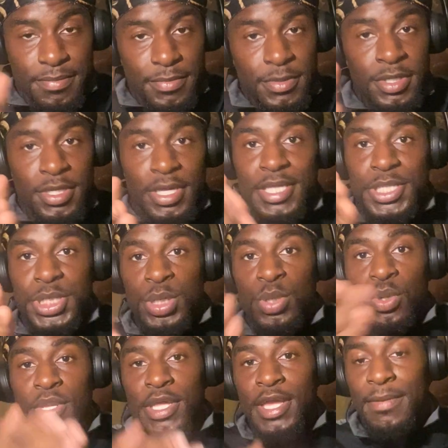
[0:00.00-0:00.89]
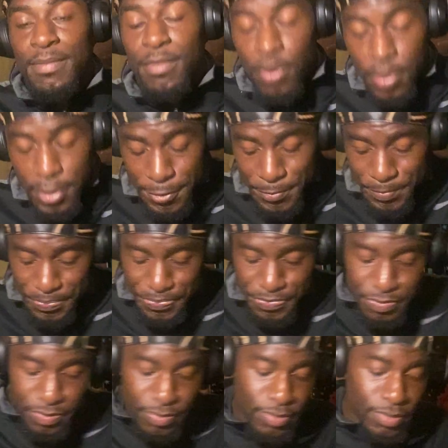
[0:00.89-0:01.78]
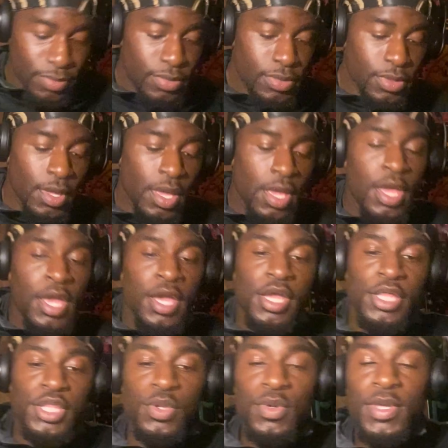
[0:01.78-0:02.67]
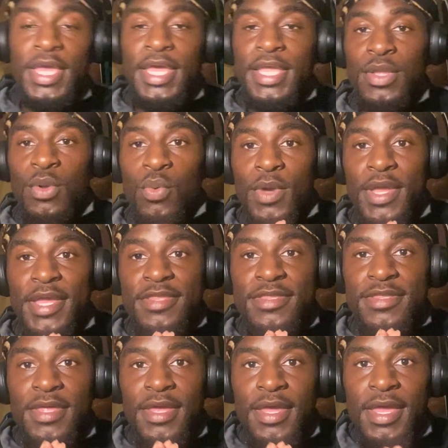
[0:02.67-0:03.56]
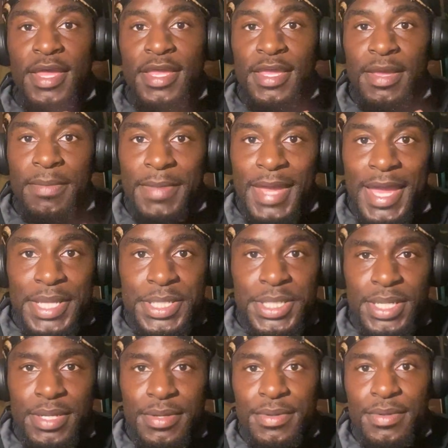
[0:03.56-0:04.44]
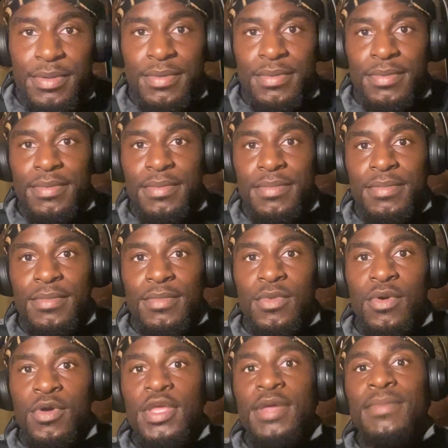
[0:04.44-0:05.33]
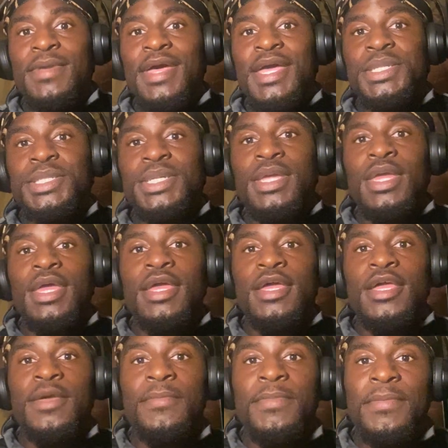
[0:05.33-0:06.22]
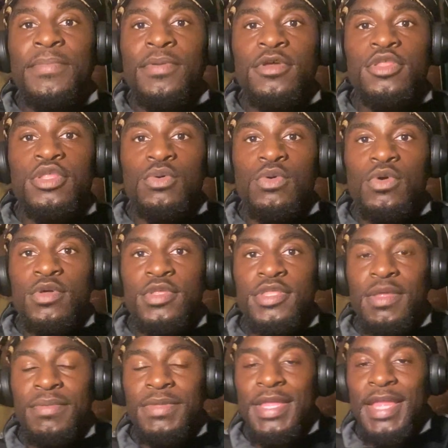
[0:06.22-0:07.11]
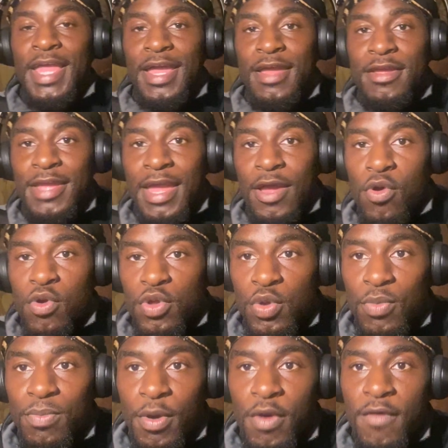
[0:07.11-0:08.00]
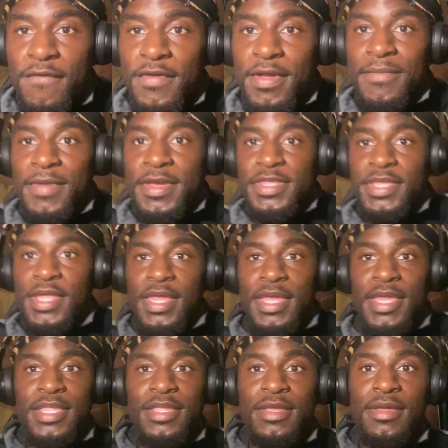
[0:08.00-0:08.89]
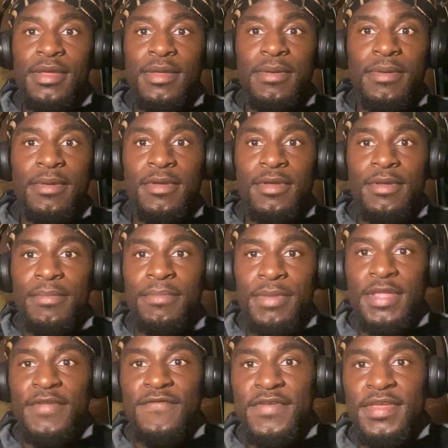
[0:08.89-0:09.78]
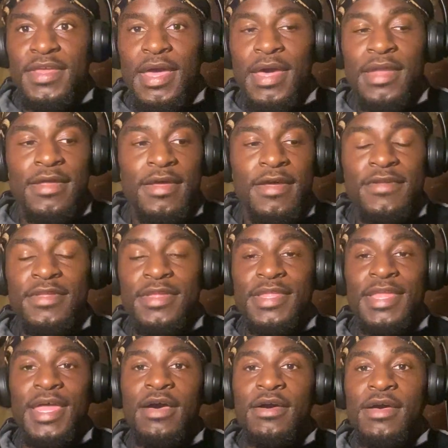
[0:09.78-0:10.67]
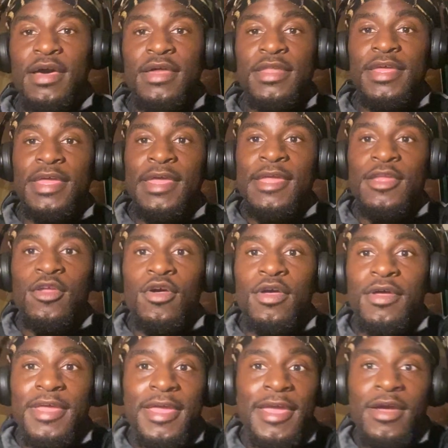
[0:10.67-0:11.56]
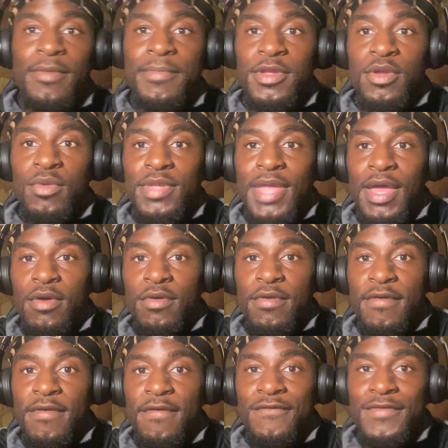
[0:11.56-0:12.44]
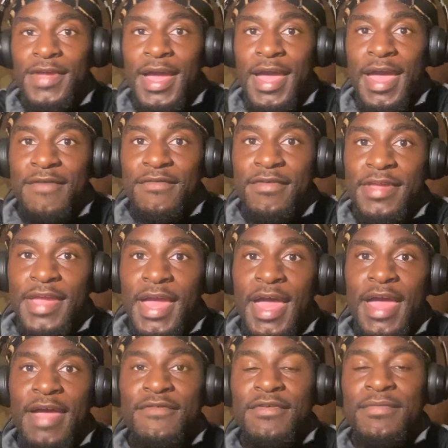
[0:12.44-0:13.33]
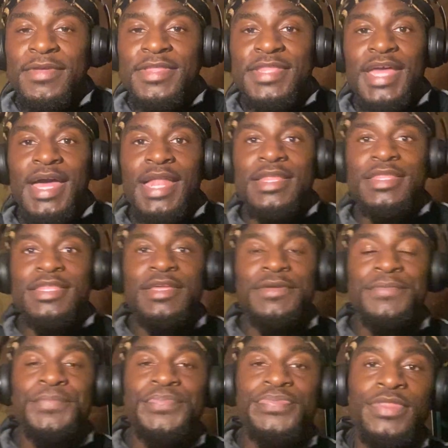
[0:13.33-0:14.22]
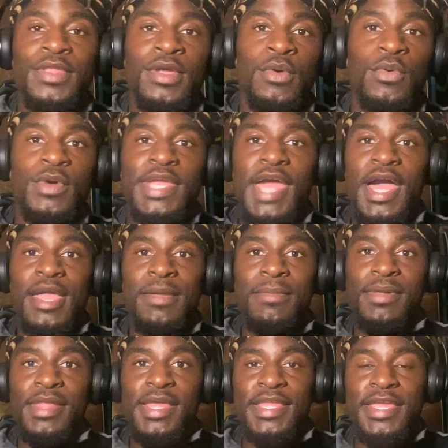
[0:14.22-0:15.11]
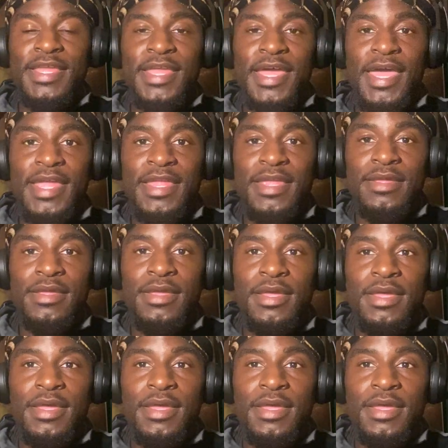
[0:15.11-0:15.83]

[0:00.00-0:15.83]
that's truly important. Because you can either waste your magic or your magic could be put towards something that yeah, you both can basically get the benefit out of, of doubt out of it. Ain't no ain't gonna be no doubt. Y'all have a y'all have a mentality where y'all can blend in together